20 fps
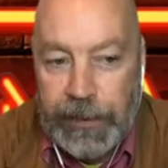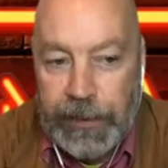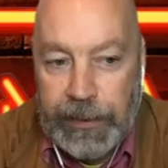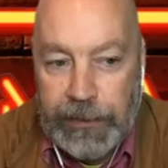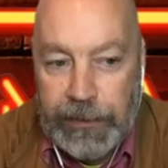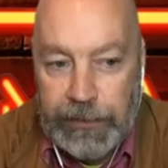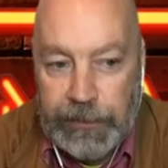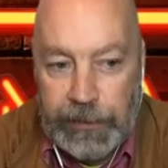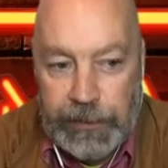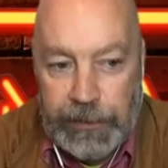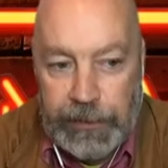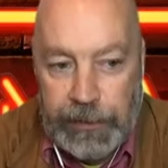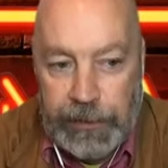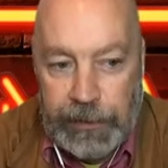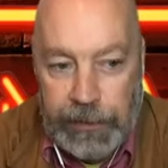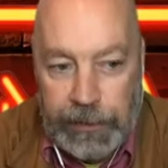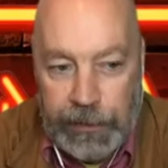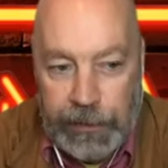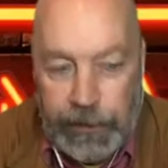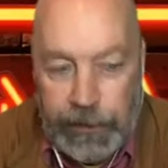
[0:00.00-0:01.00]
is the
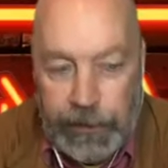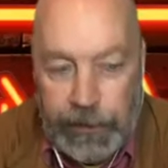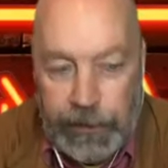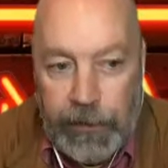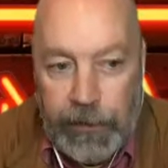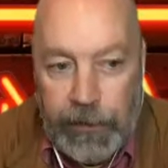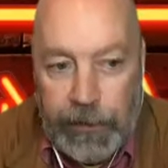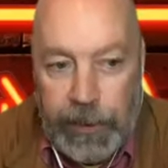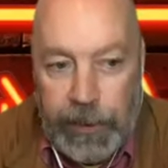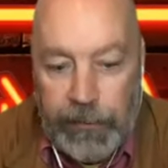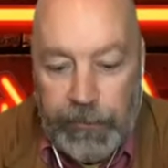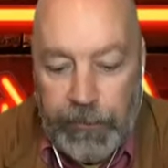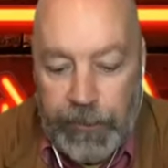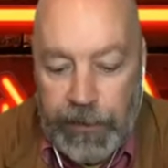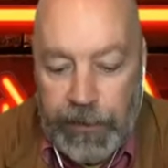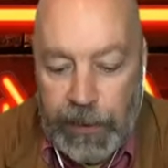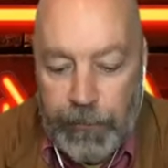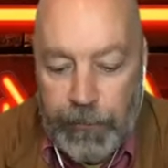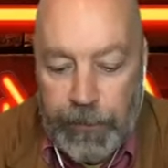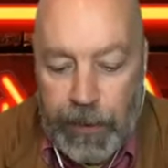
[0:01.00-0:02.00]
key. And if you
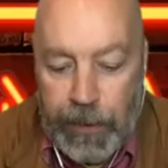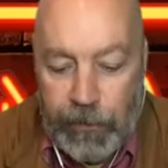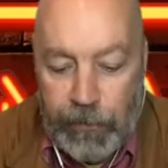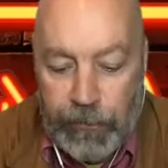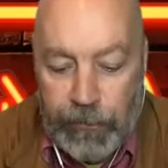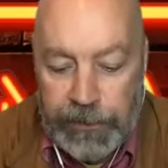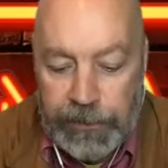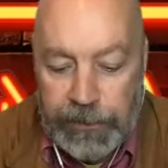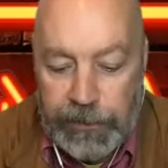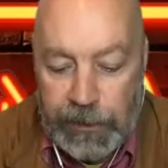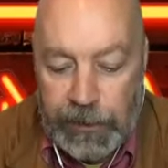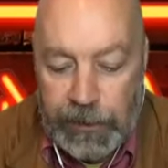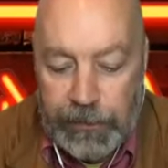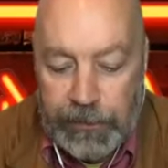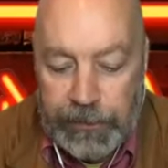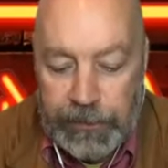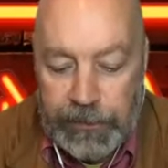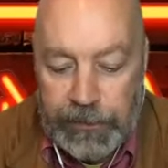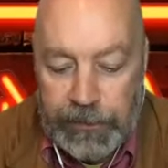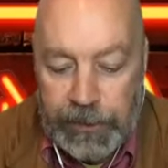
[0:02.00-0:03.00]
think about, we just talked
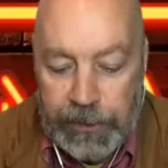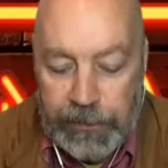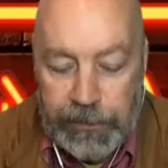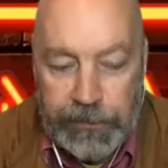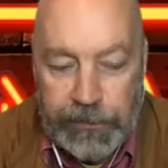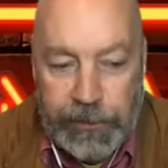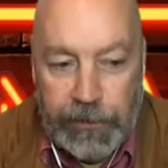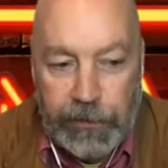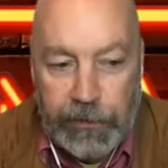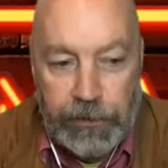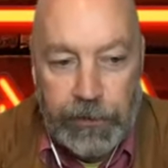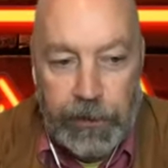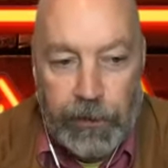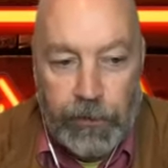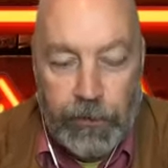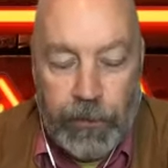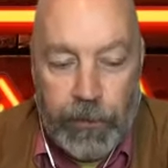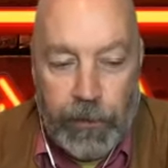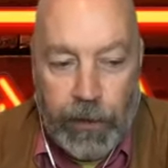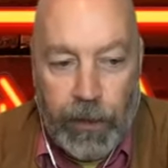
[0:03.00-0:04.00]
about this yesterday on a
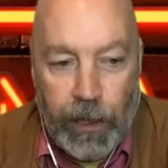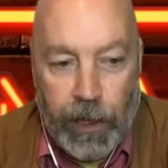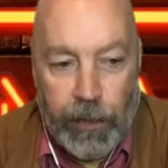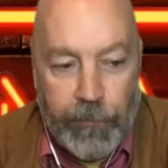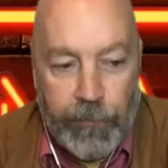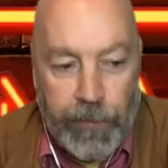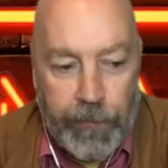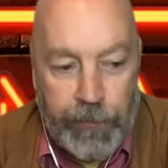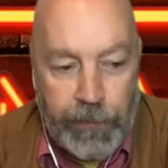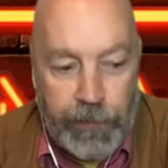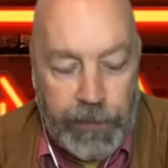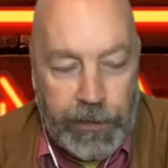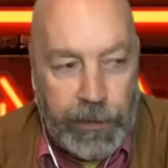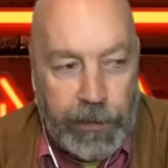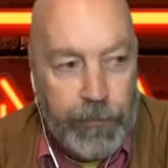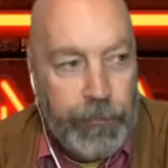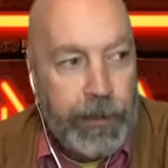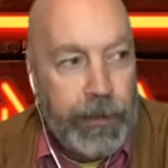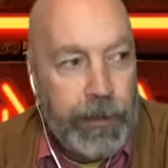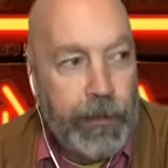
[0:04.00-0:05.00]
show. Um, if you think
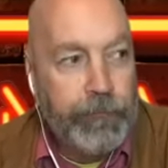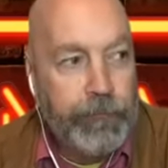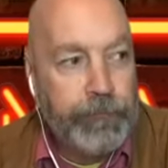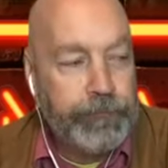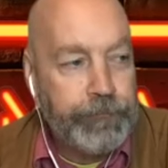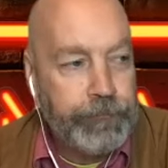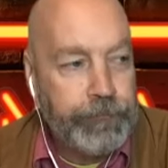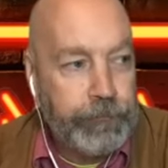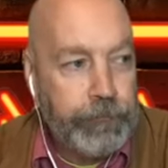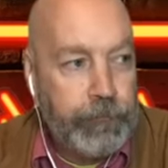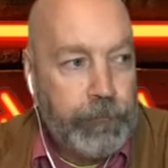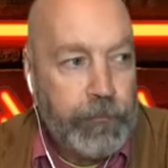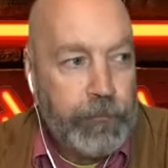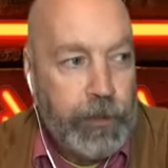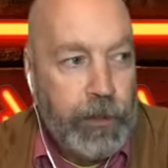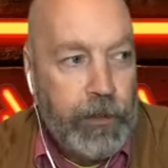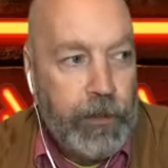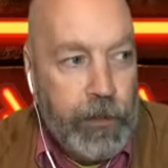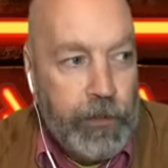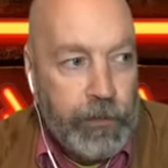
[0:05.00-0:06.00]
about
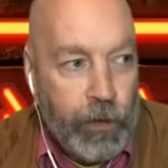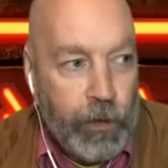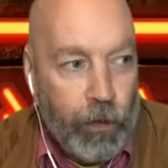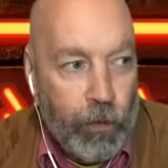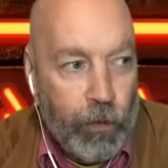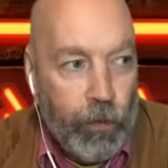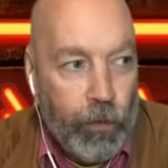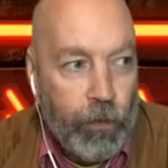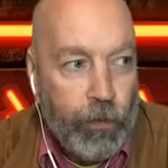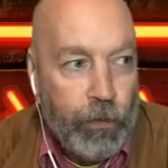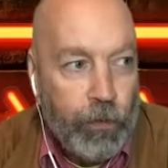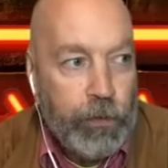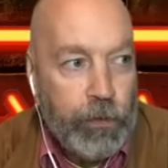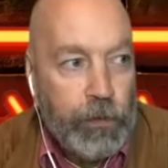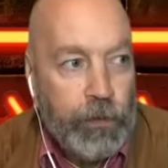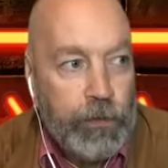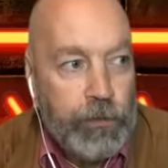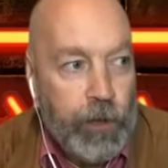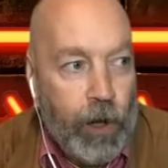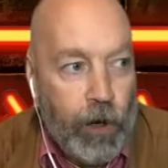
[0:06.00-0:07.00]
the whole
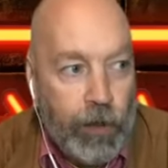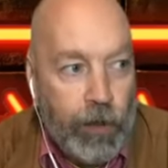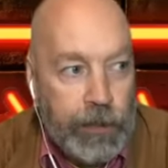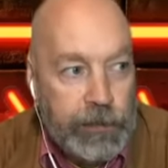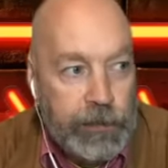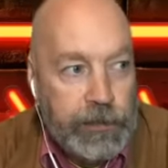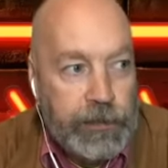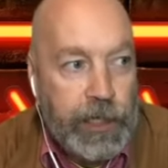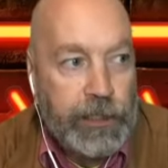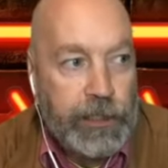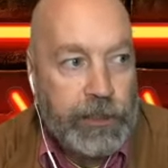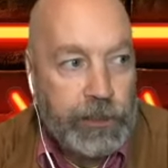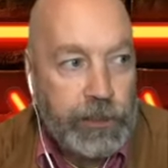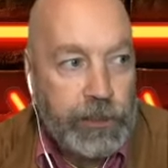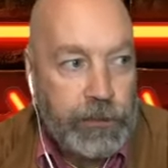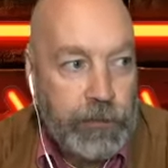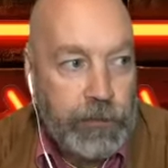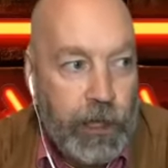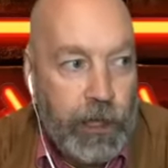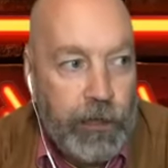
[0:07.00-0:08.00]

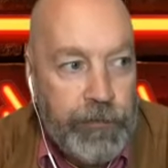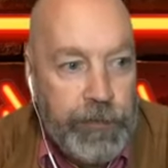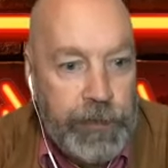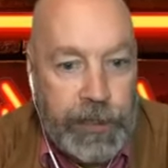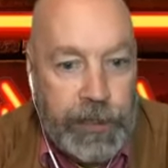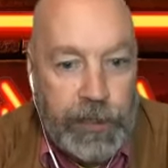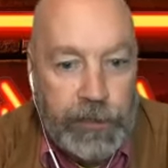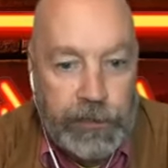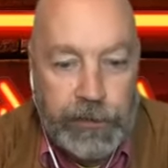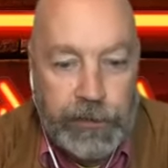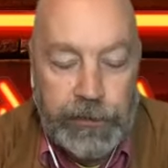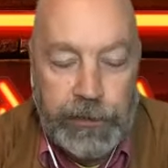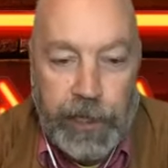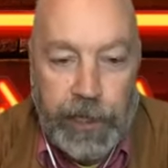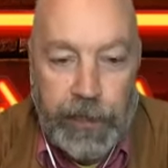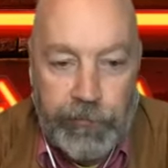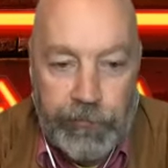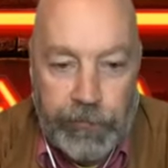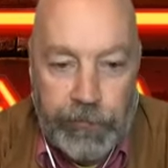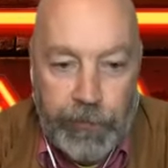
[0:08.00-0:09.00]
architecture of the
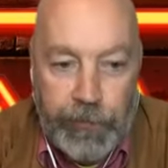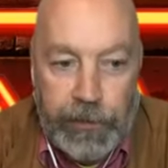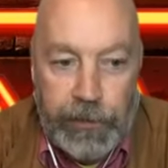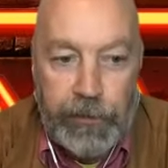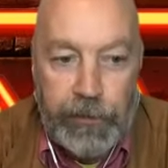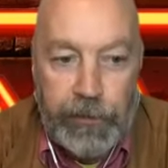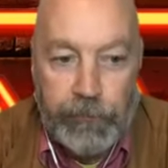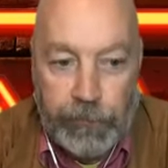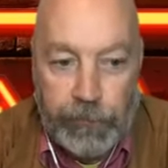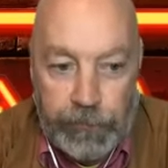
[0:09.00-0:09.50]
internet from the